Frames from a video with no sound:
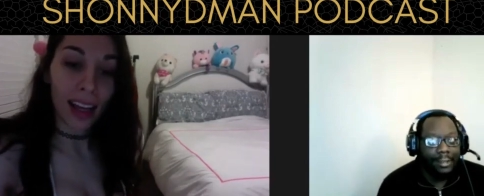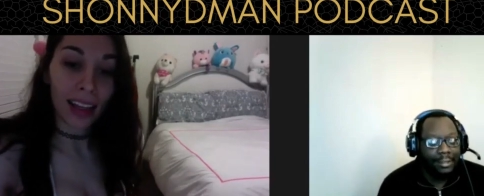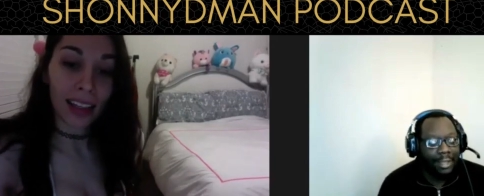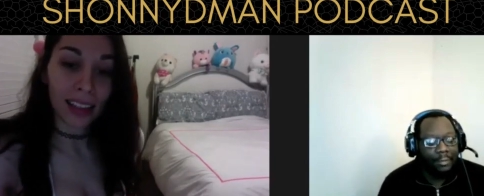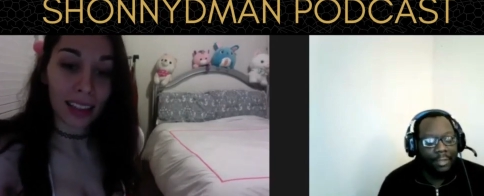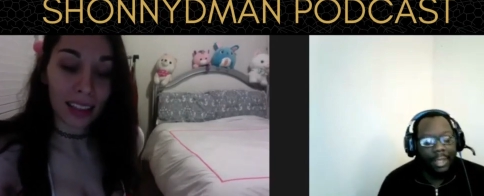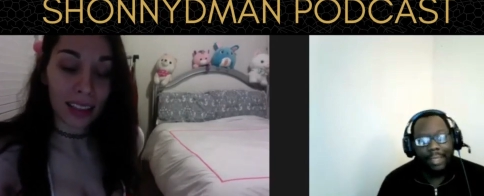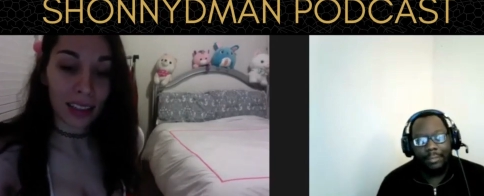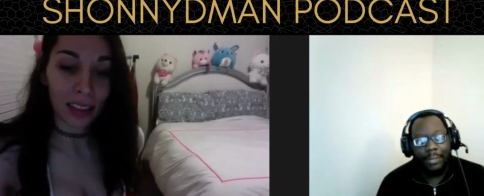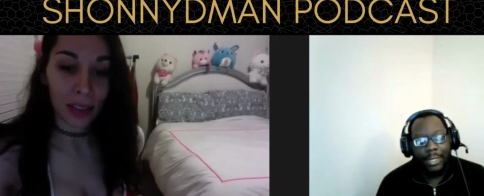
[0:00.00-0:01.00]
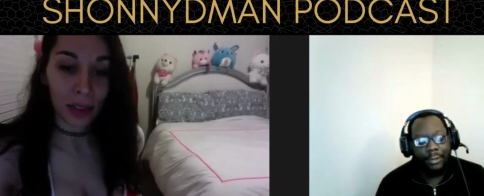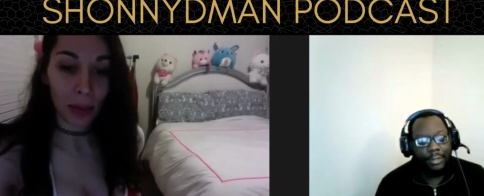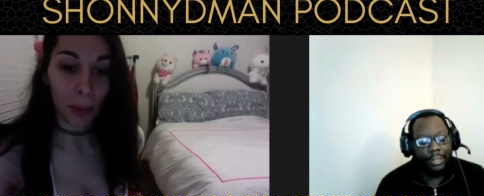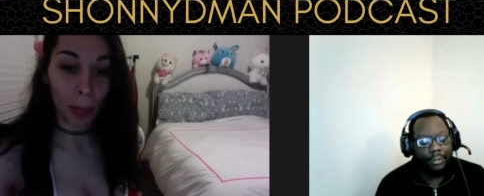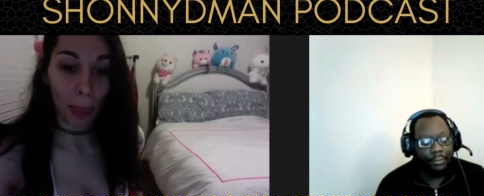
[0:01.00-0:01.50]
Speaker 1: Because I was I had somebody
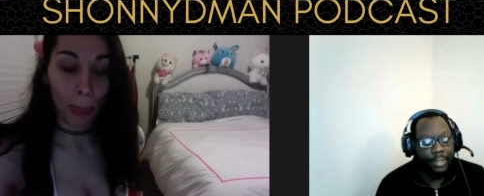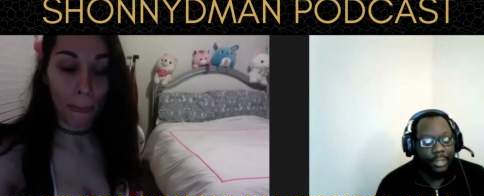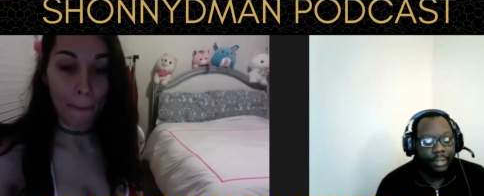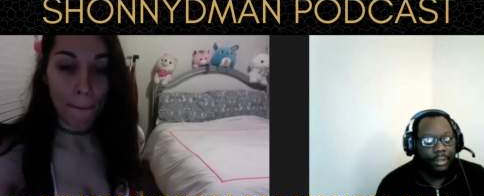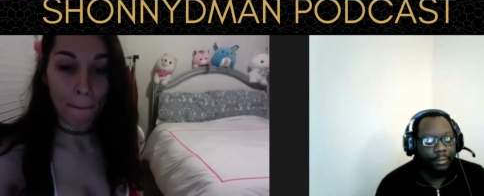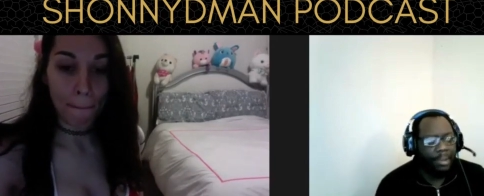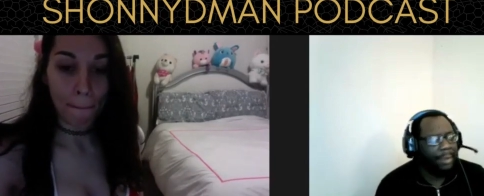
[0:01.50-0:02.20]
on the other week. It might